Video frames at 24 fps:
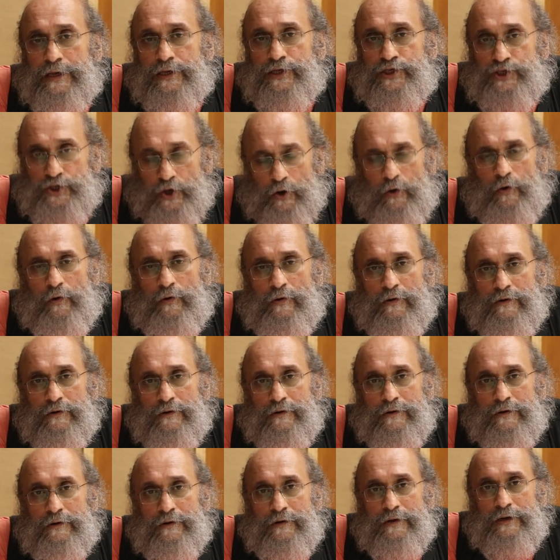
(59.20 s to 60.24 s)
So
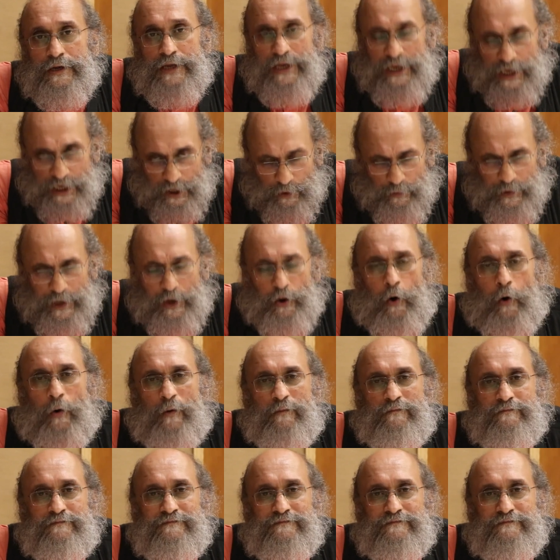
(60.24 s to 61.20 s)
here we go.